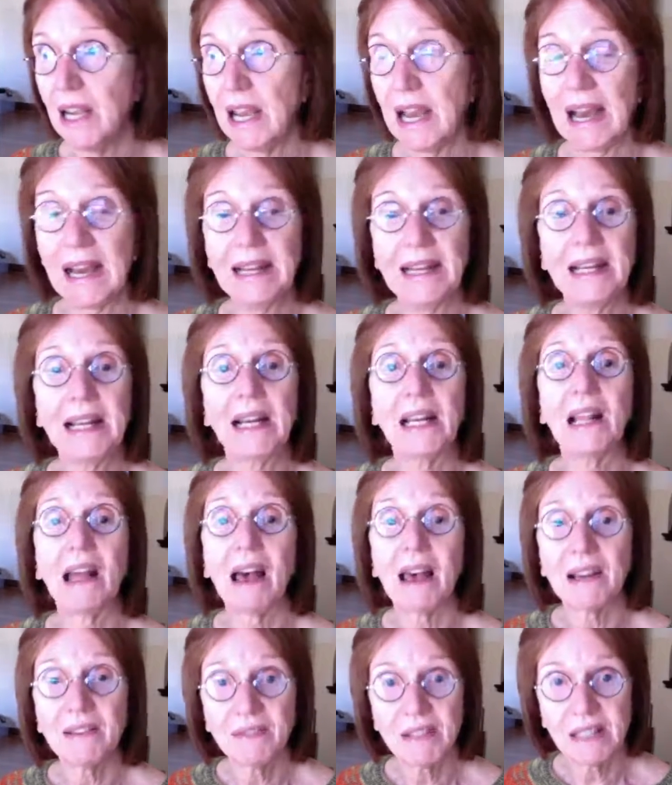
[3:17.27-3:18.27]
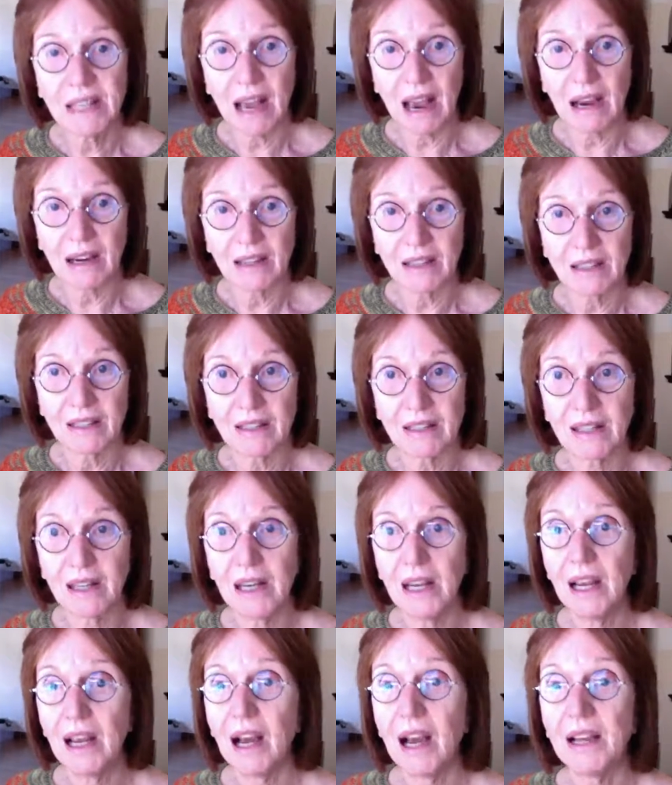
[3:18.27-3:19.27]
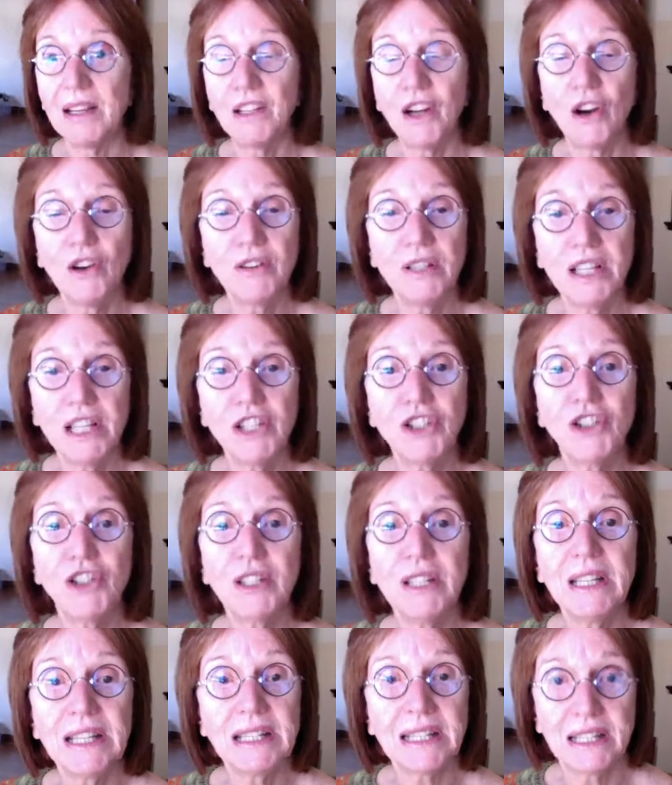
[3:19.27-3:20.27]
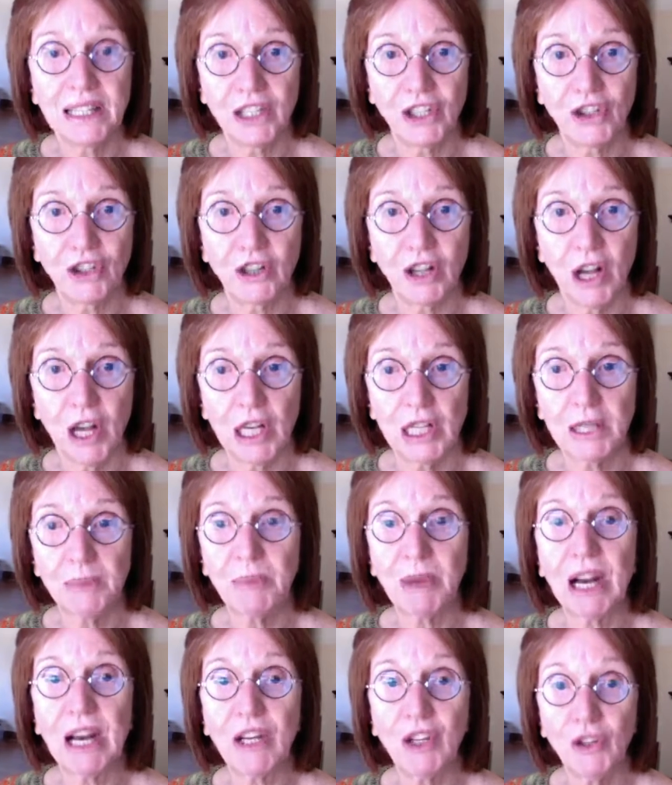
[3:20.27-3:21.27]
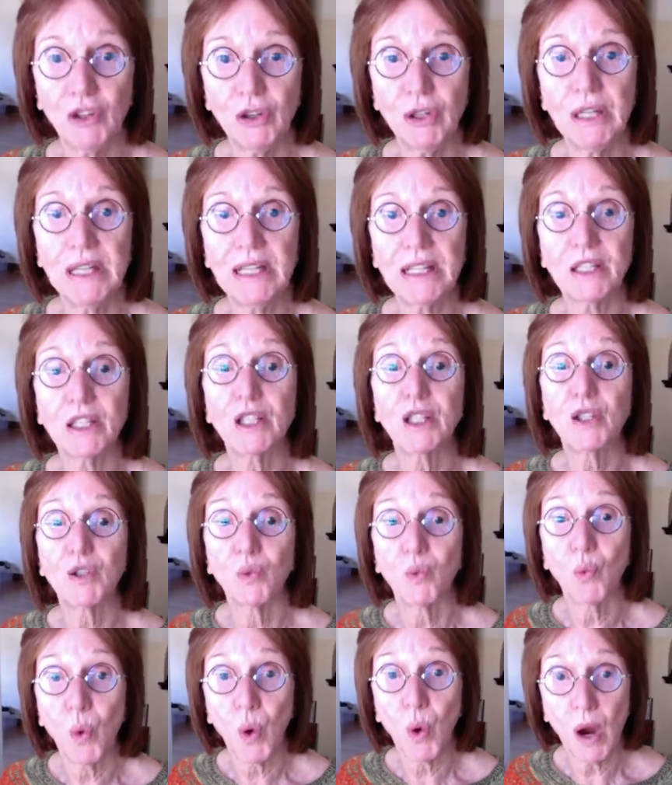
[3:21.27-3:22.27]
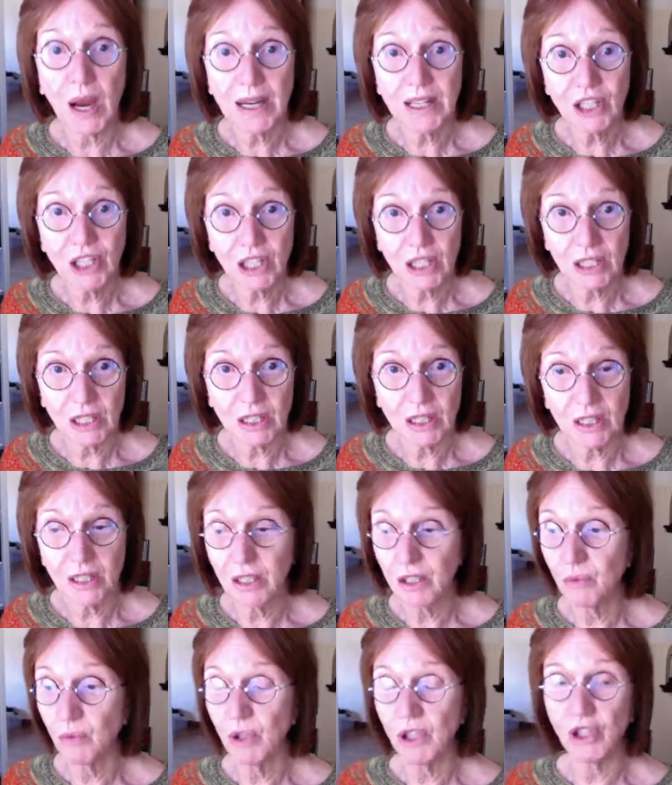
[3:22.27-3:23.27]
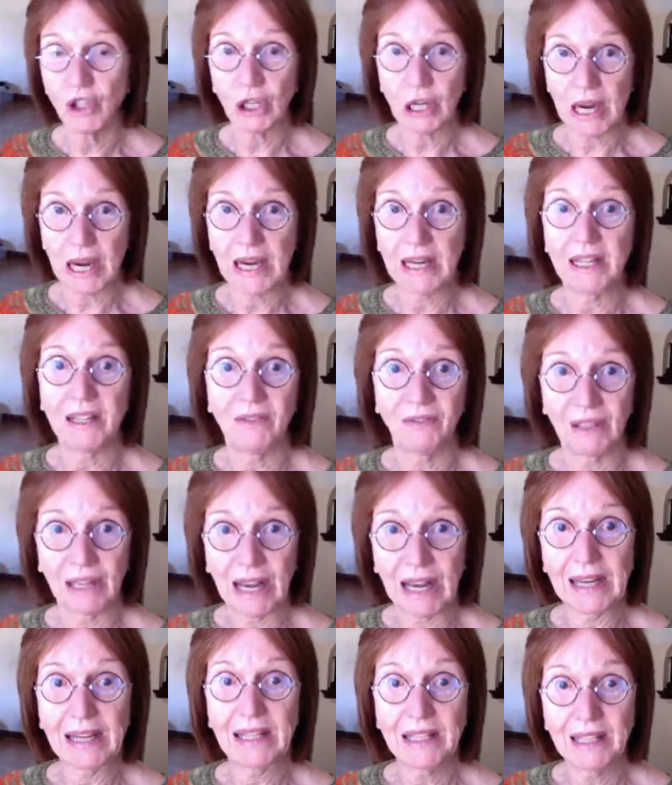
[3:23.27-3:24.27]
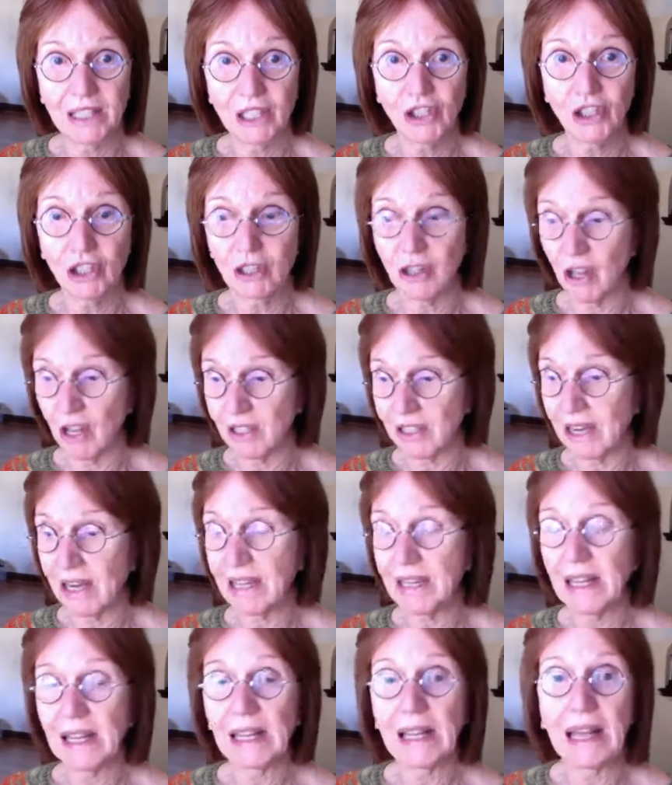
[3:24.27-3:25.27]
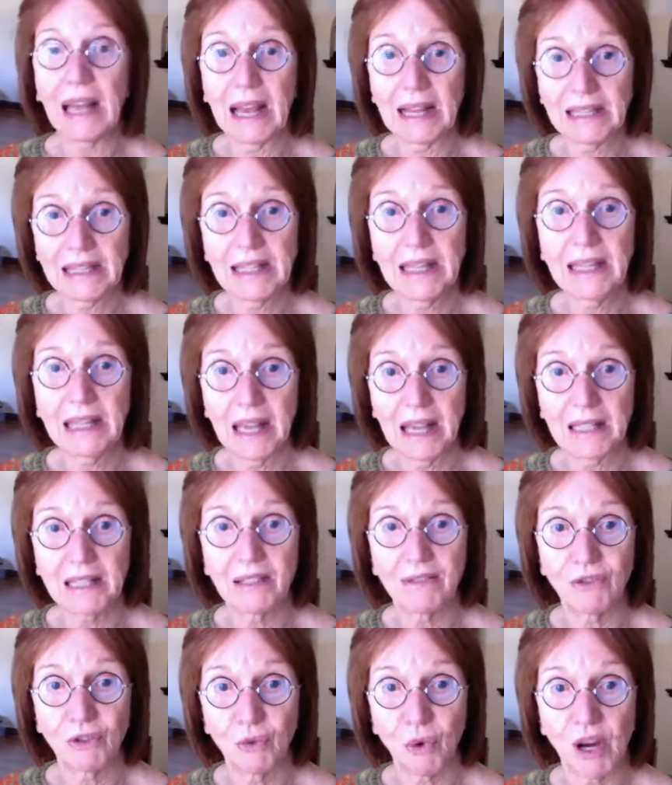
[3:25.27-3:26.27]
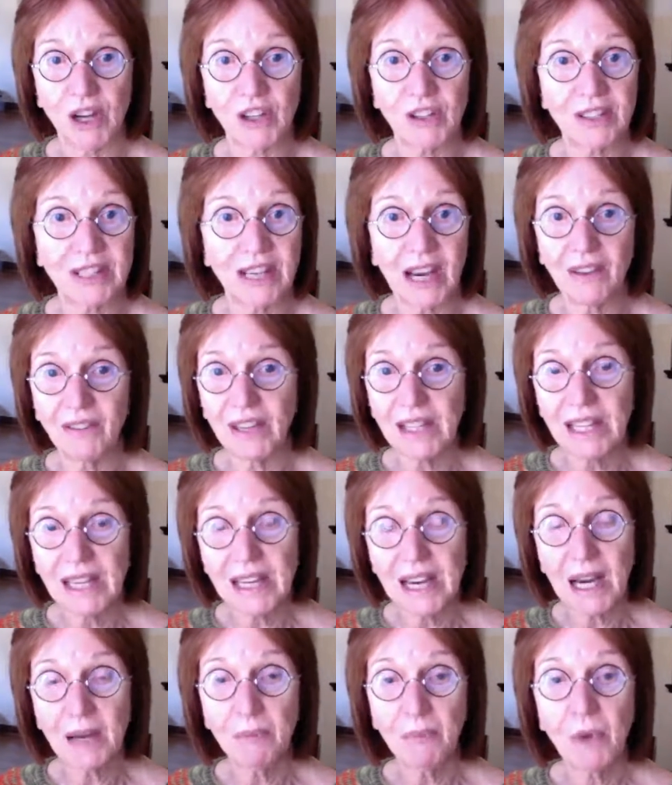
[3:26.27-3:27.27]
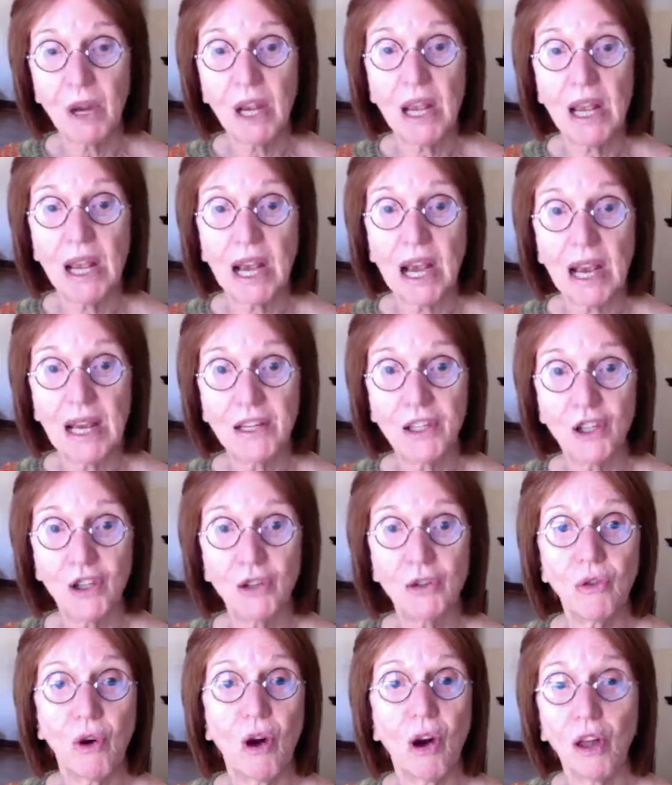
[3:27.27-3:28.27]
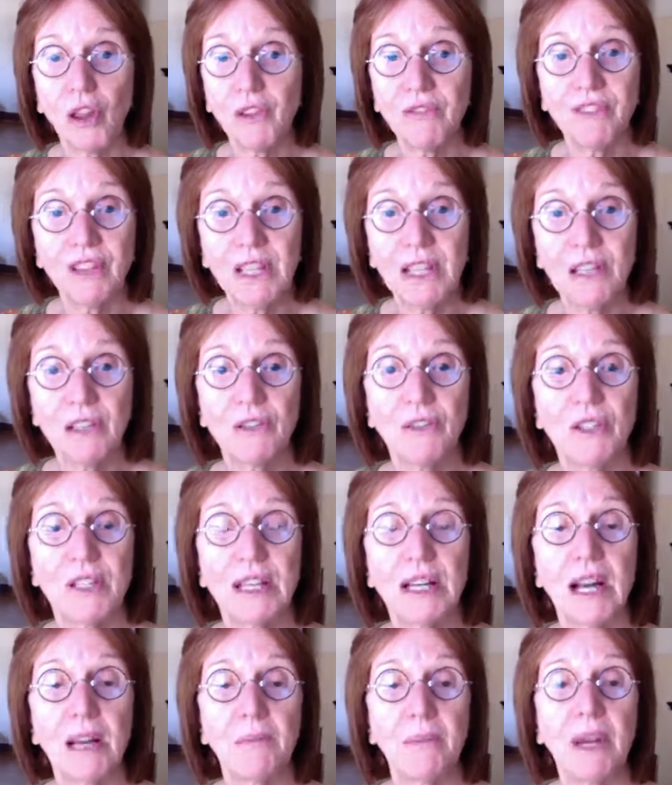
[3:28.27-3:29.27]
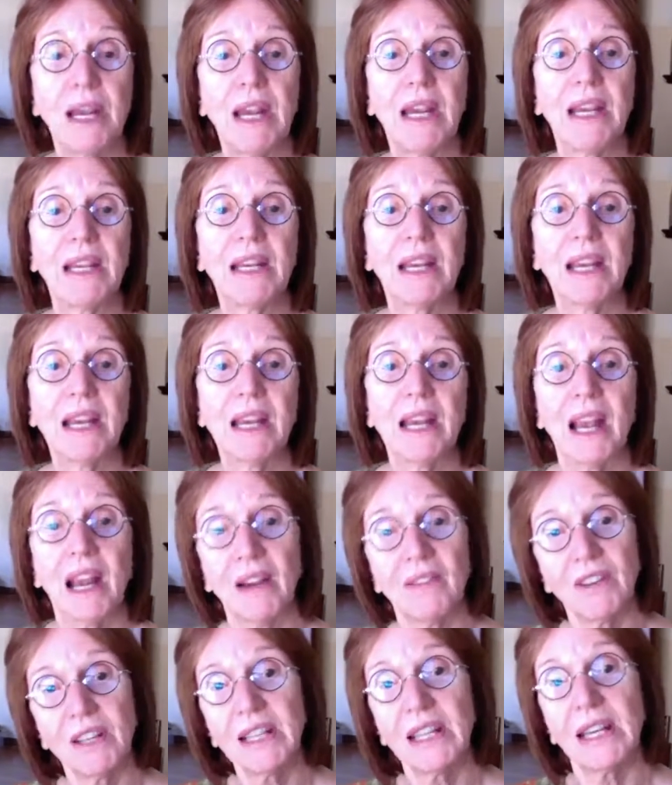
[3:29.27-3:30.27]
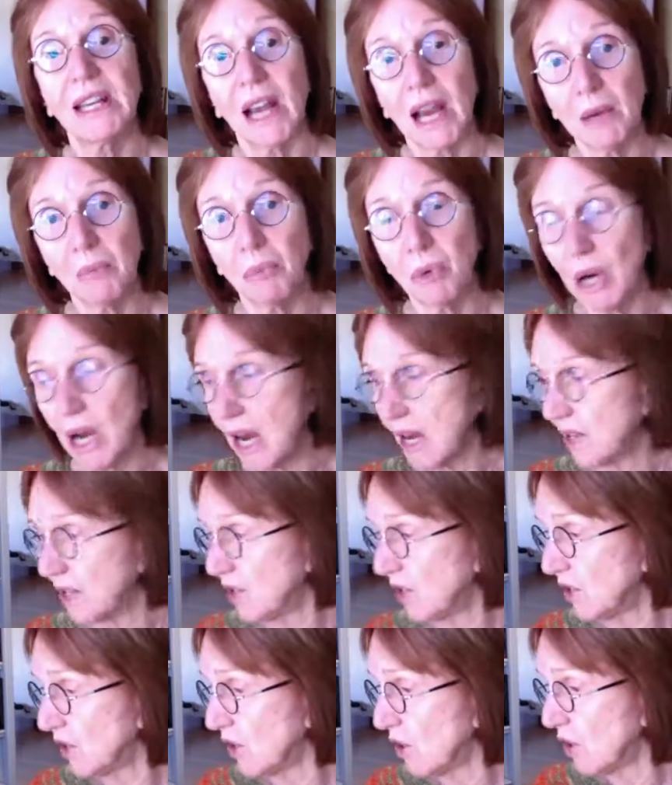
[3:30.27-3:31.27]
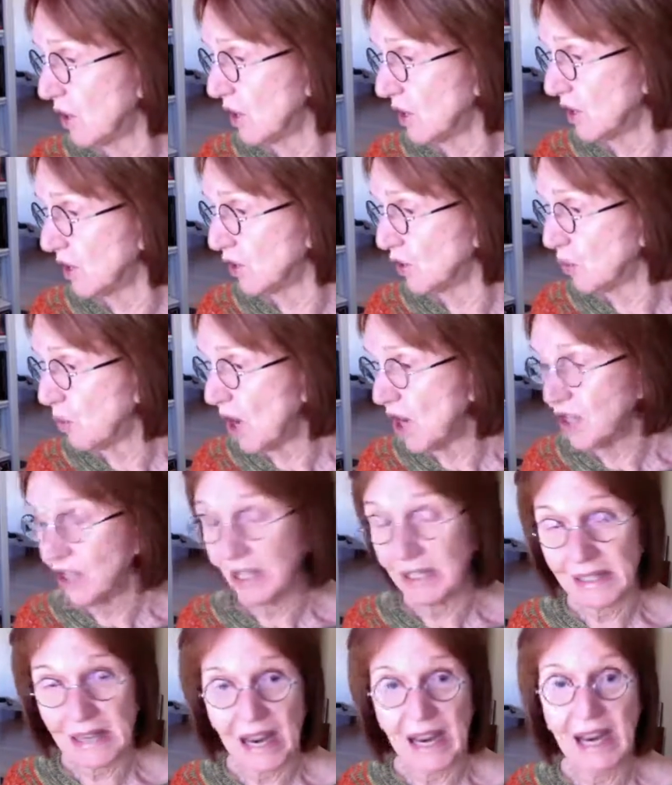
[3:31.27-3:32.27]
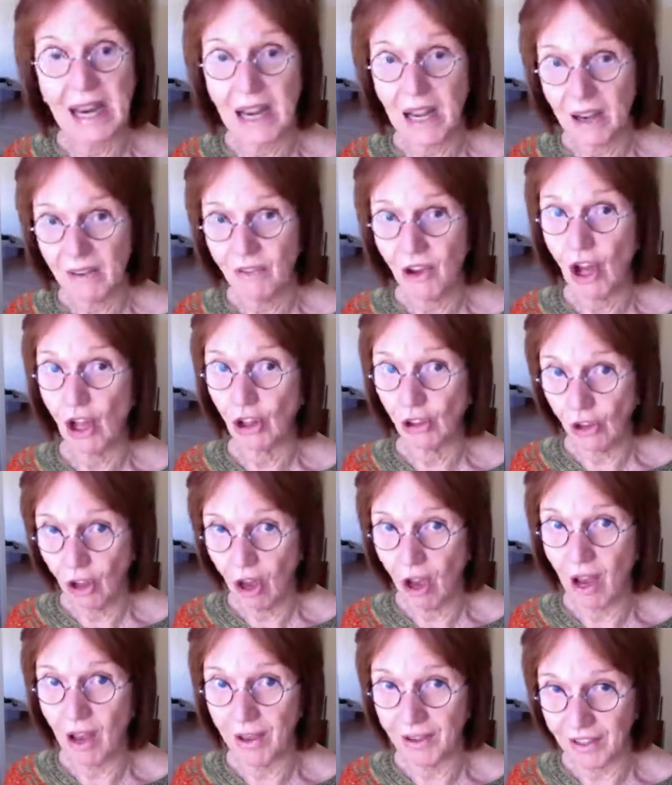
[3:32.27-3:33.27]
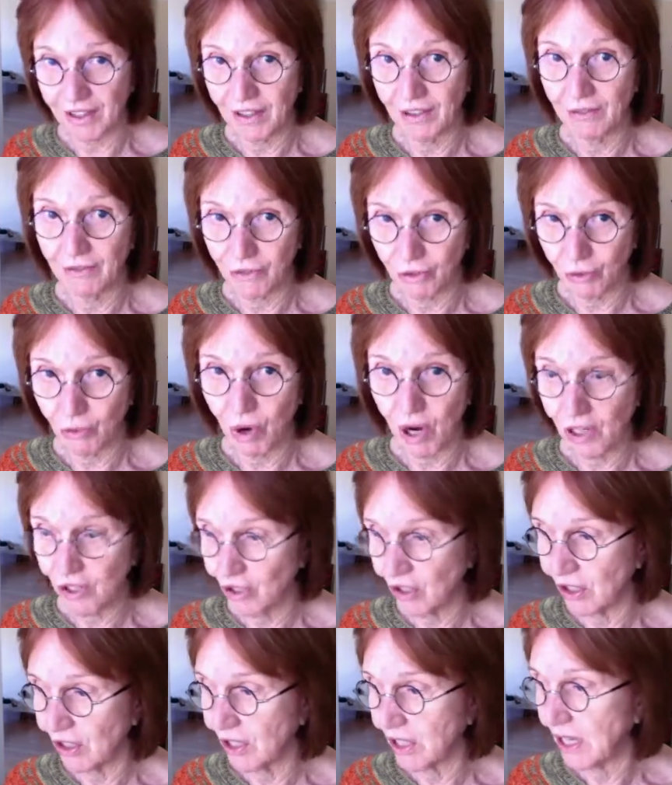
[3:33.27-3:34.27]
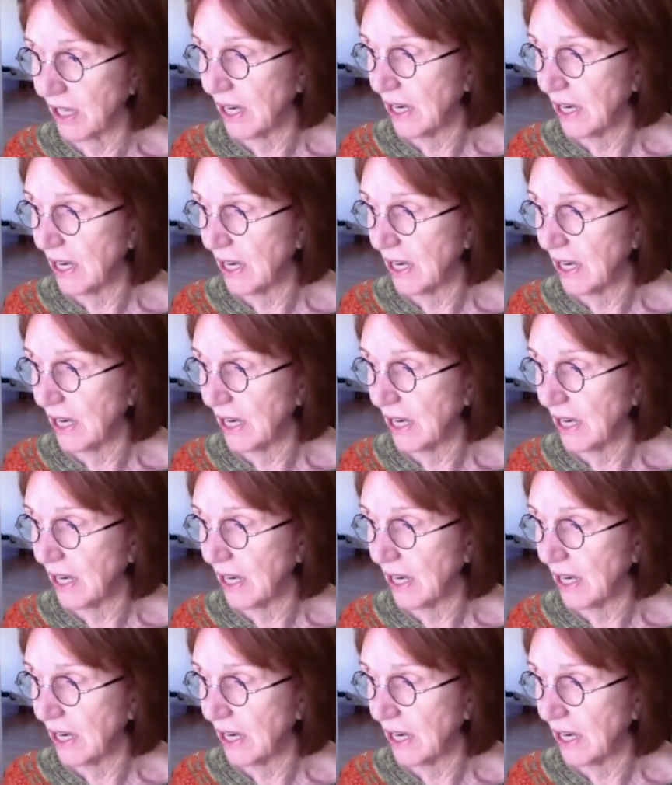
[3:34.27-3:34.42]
I knit a lot of socks. I don't knit dishcloths, but I do knit swatches, which are kind of like dishcloths. I knit lots and lots of swatches. Everything I do, all the videos that I make, everything I practice on swatches. I have a lot of swatches.